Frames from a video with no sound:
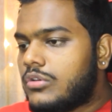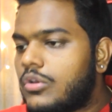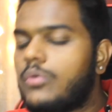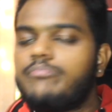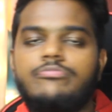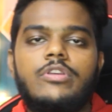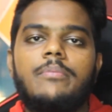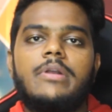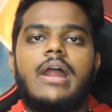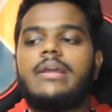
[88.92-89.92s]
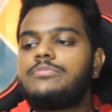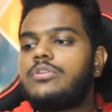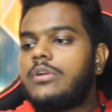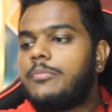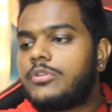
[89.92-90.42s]
Do. So I'm glad, I'm
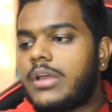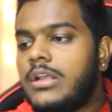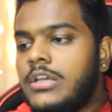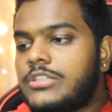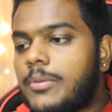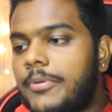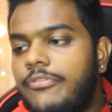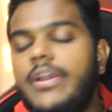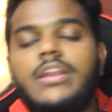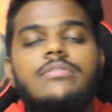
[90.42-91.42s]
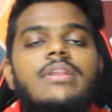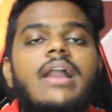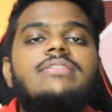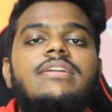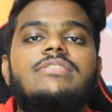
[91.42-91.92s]
sure about that. So before getting into the reaction,